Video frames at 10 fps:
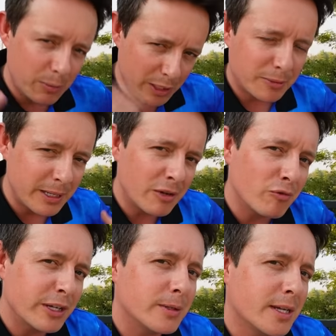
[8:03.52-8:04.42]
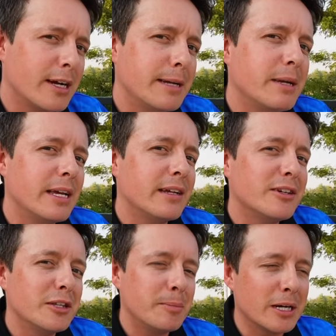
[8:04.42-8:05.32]
with me in real time here
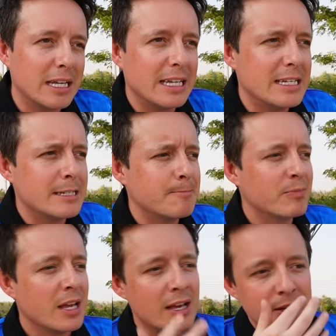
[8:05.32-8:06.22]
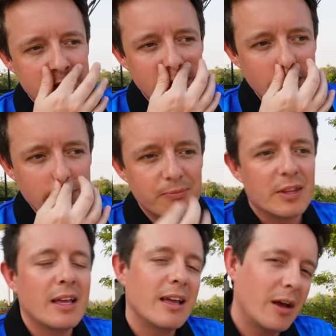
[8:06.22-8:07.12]
on the bucket list. So
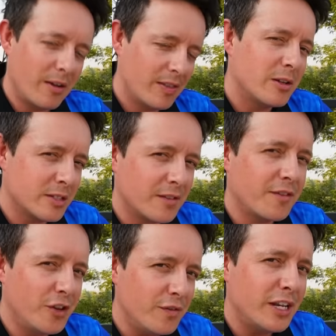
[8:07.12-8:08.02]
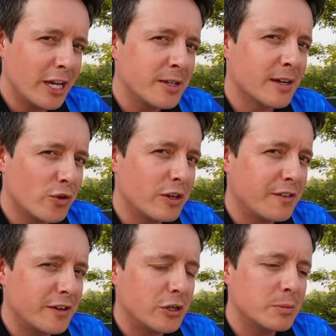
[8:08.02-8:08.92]
there's a few videos I've already
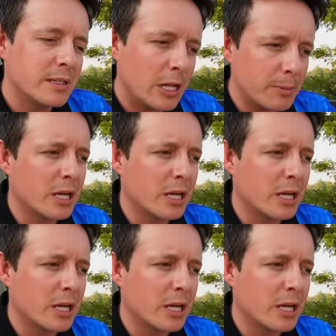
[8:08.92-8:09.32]
filmed and they'll be